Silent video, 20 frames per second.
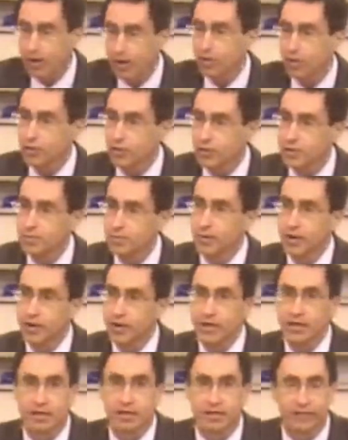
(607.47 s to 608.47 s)
borrowers
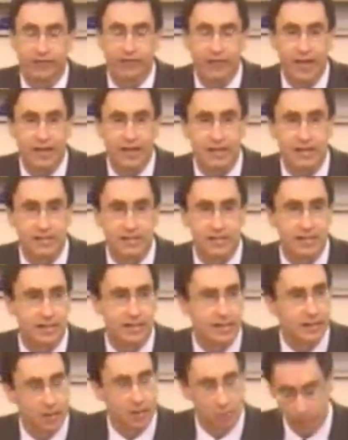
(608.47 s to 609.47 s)
bought into the fantasy that